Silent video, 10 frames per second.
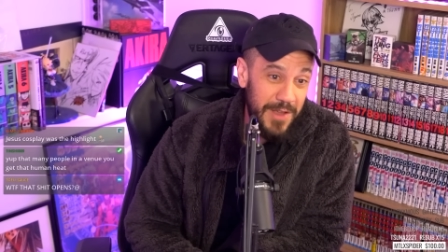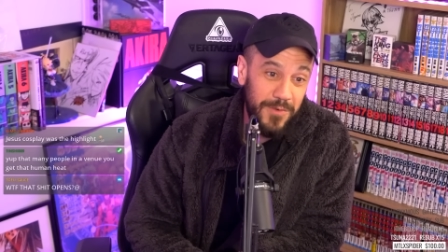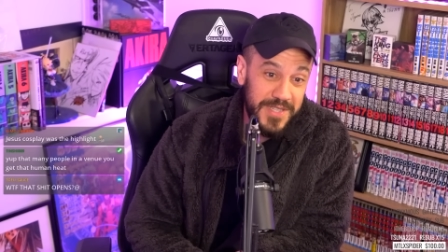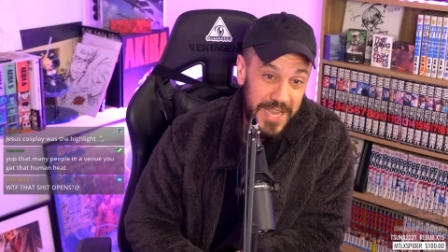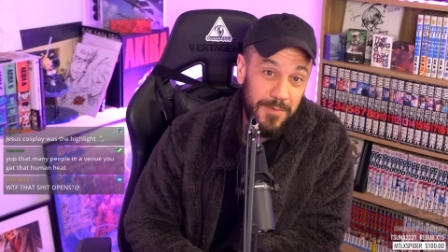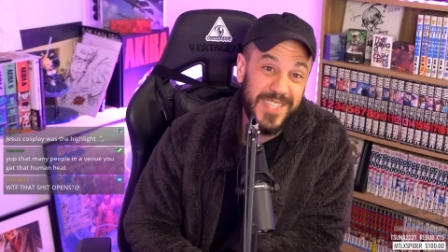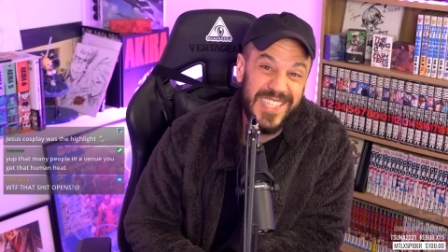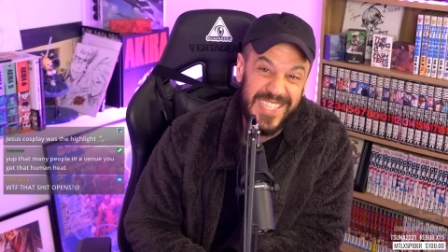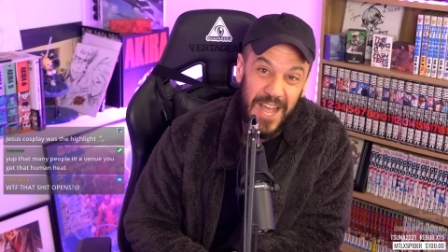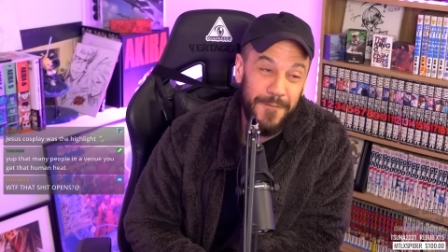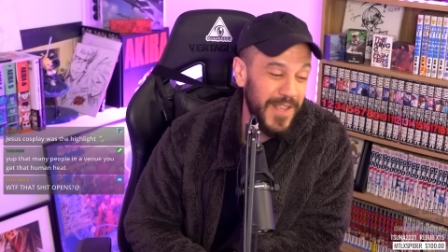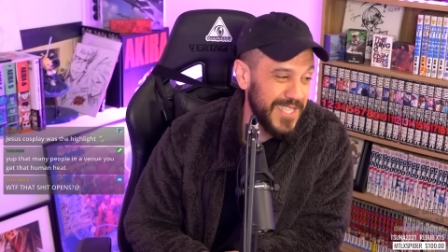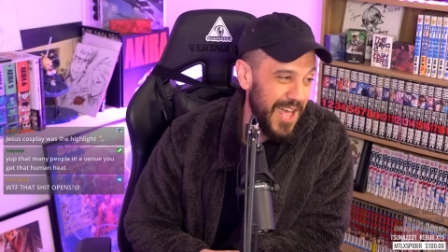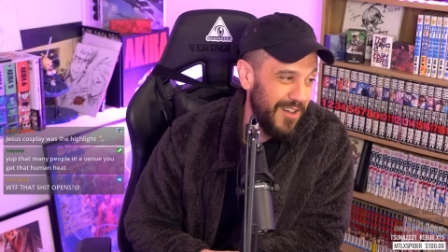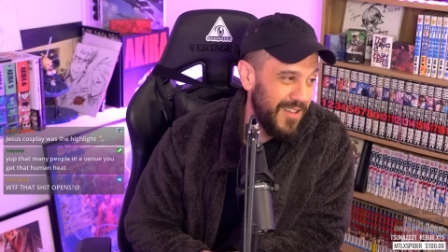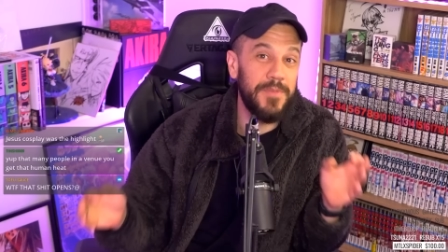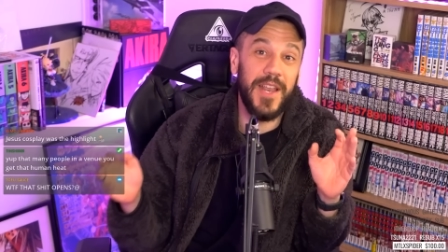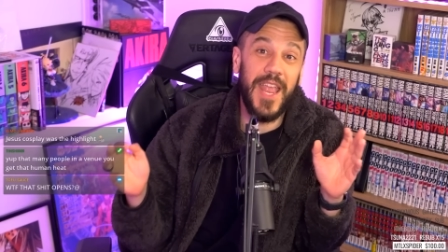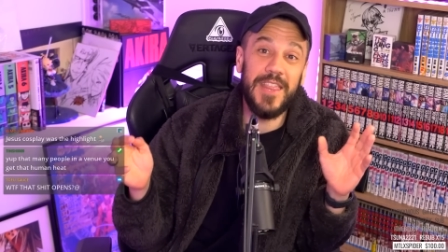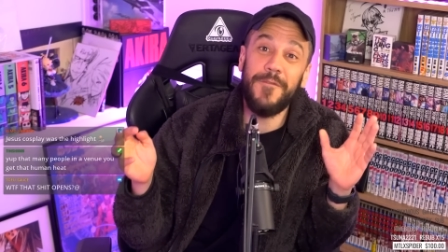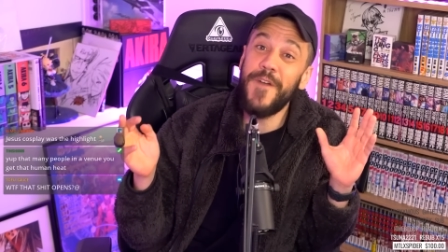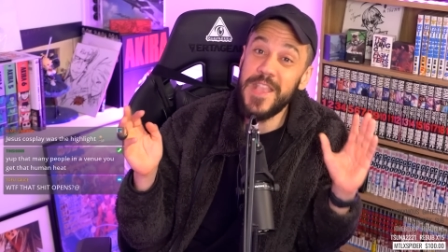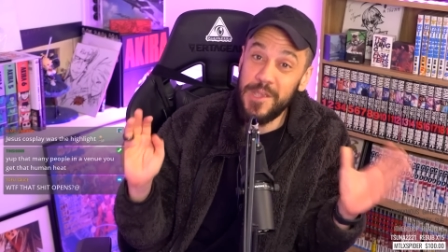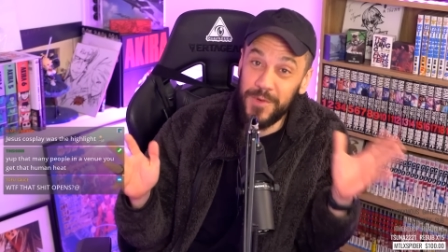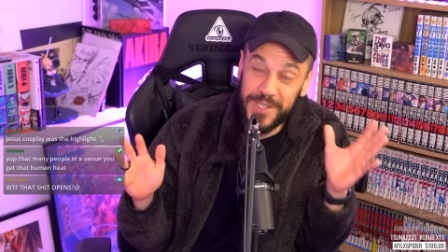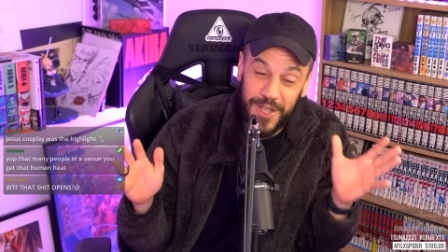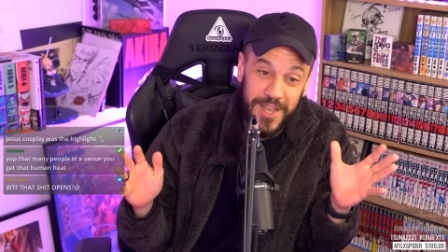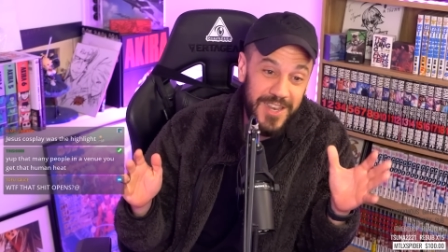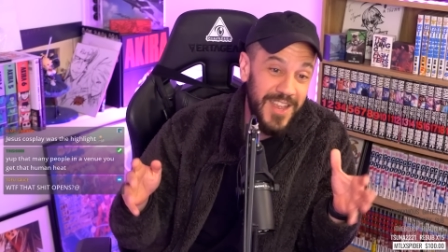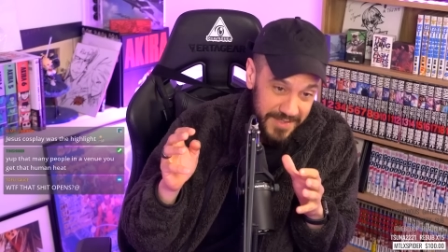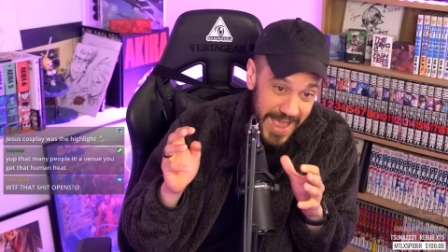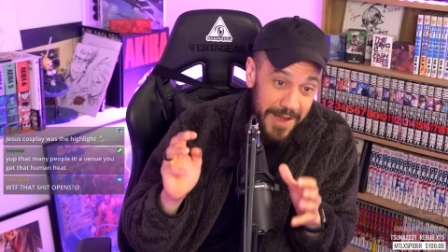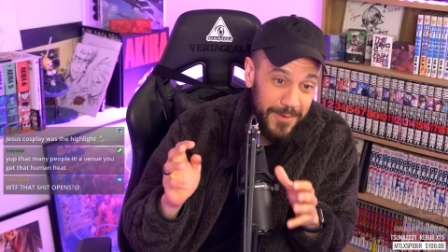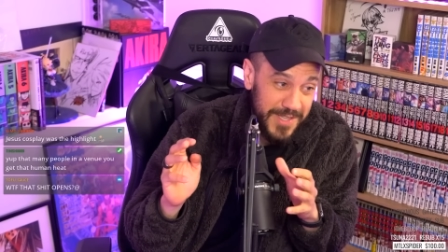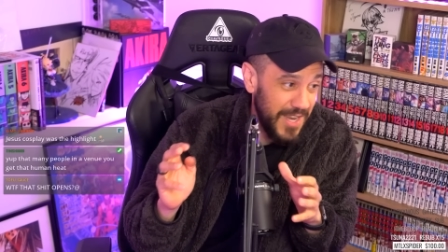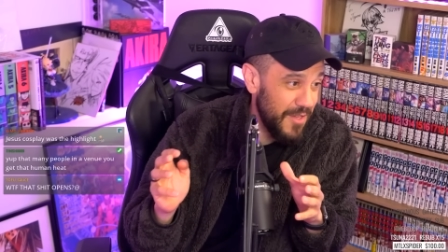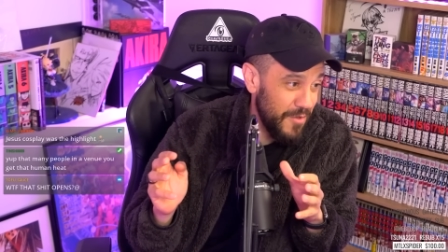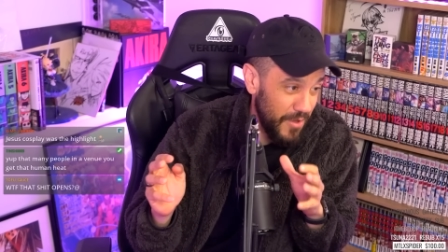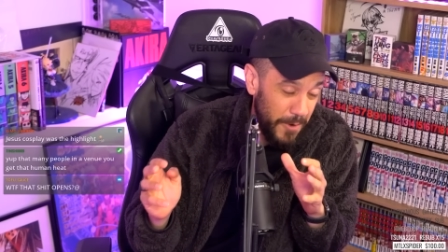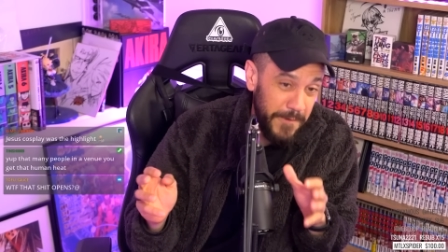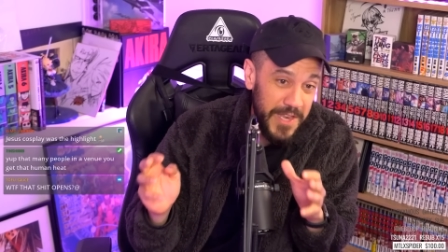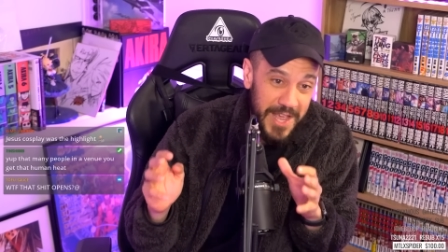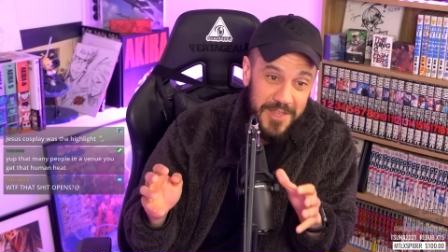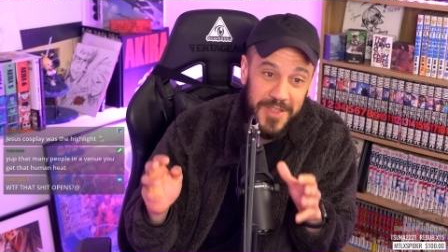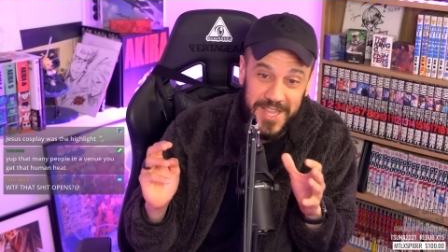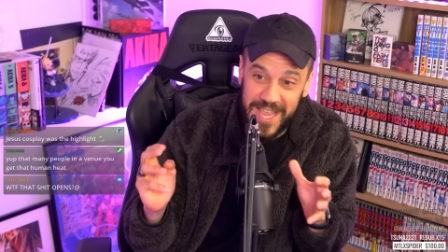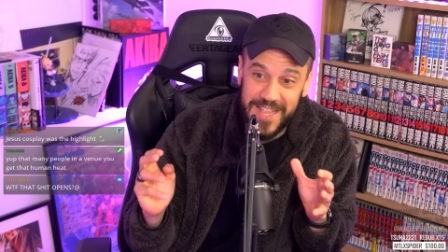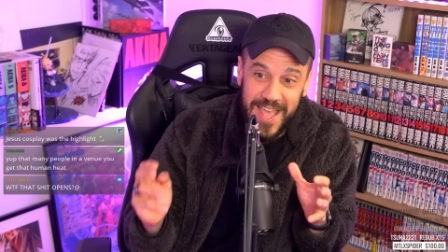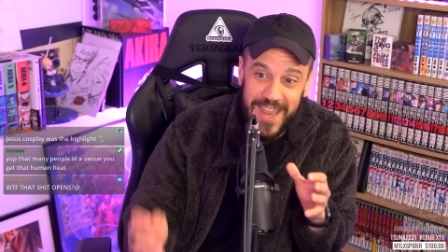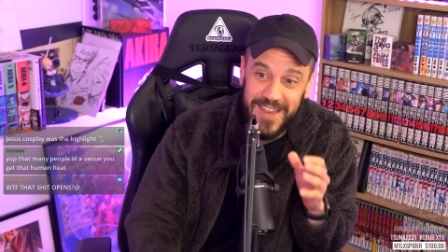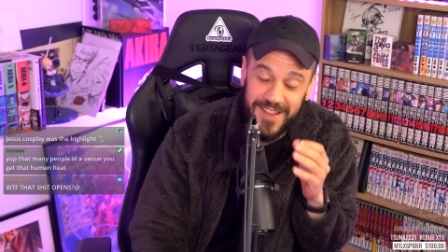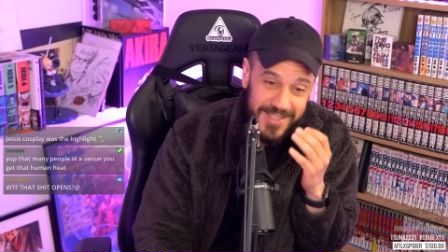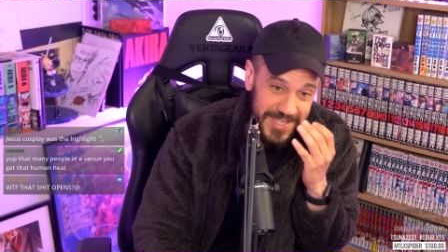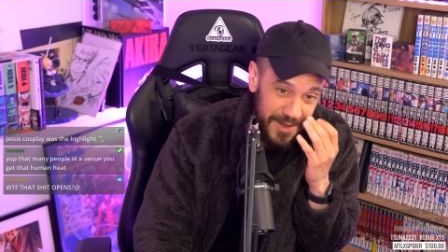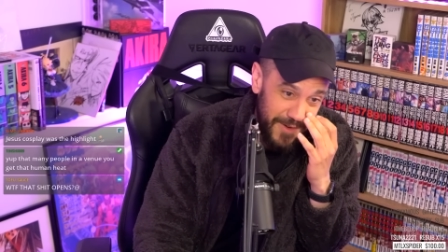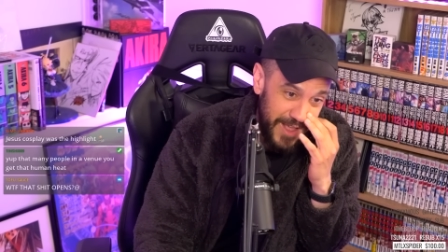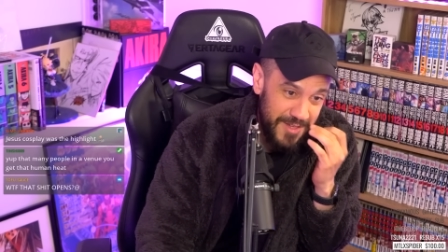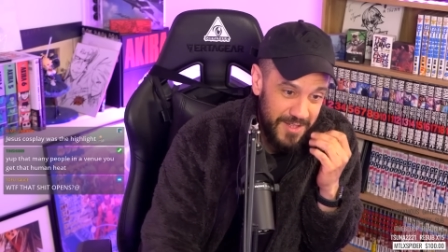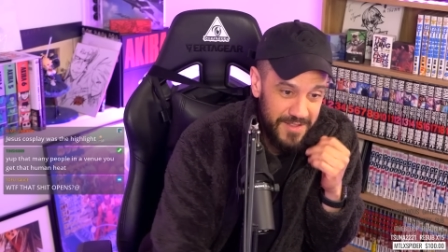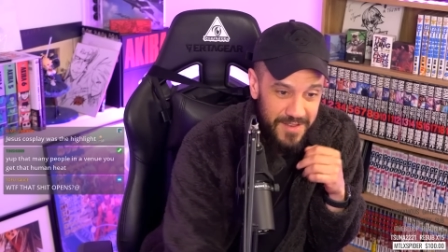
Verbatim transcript: It was it was stuffy as hell. But again, the venue was good. That was an issue. So hopefully next year they take that into consideration.